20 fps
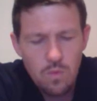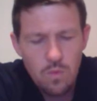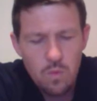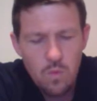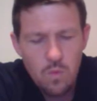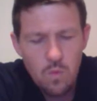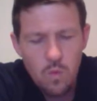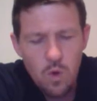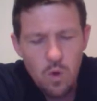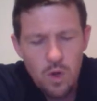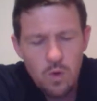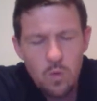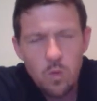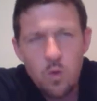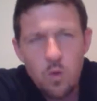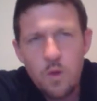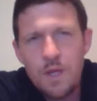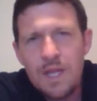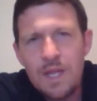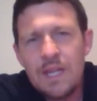what
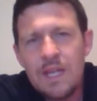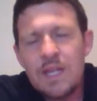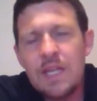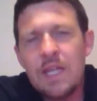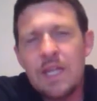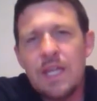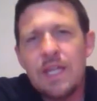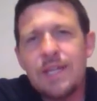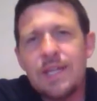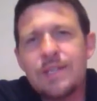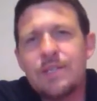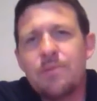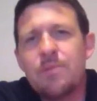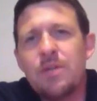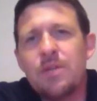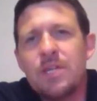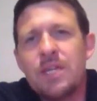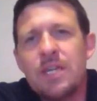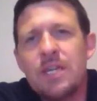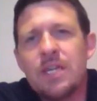we need to
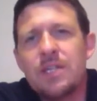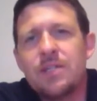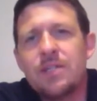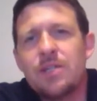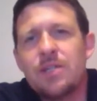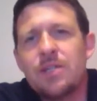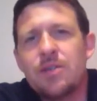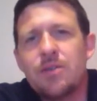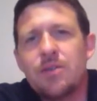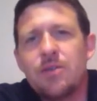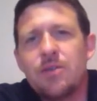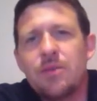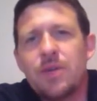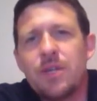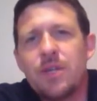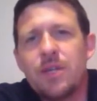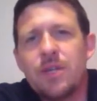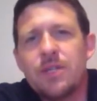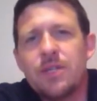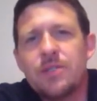begin to do
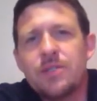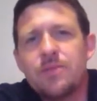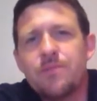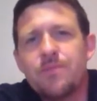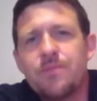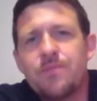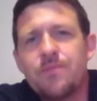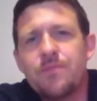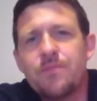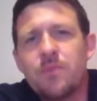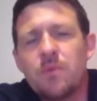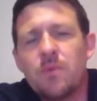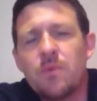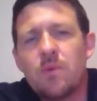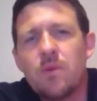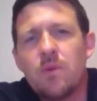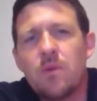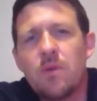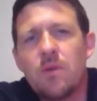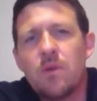is
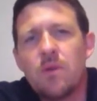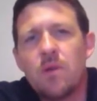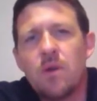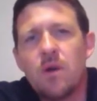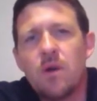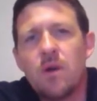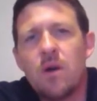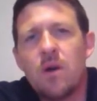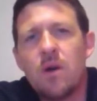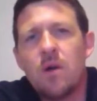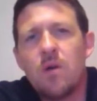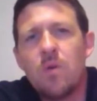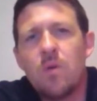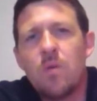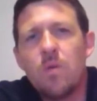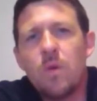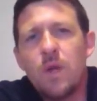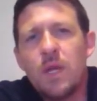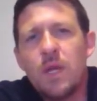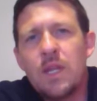uh,
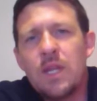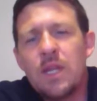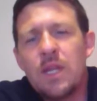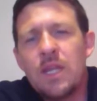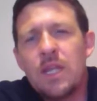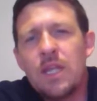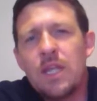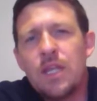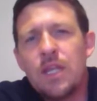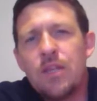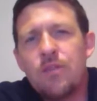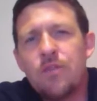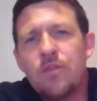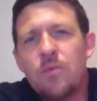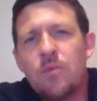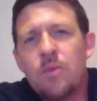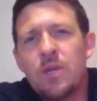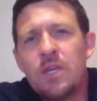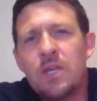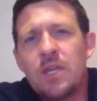we need to
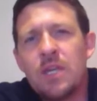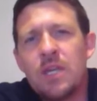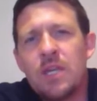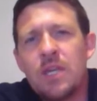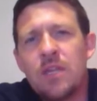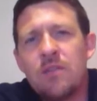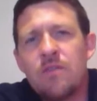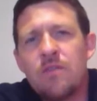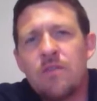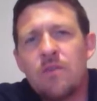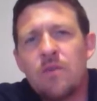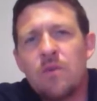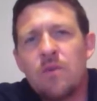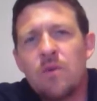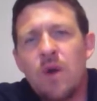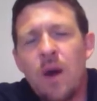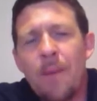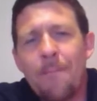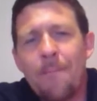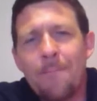begin
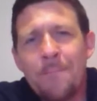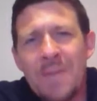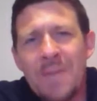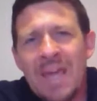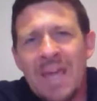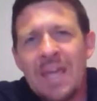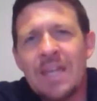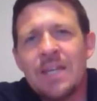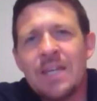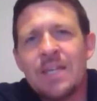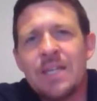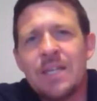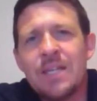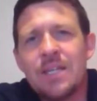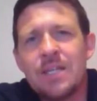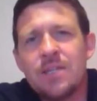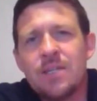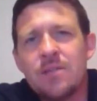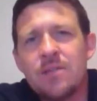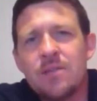to
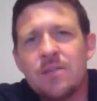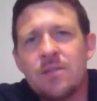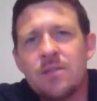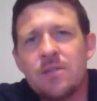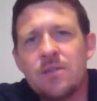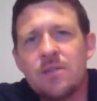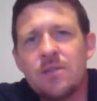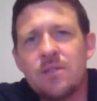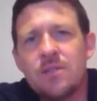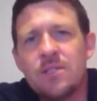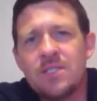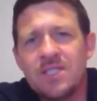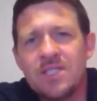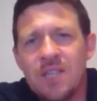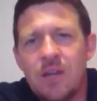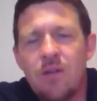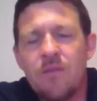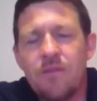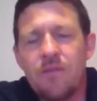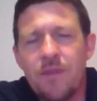abandon
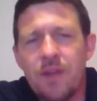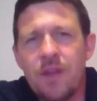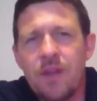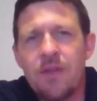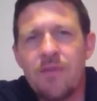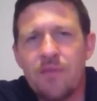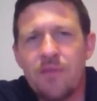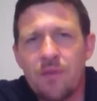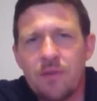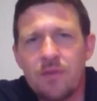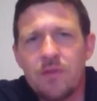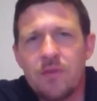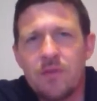self effort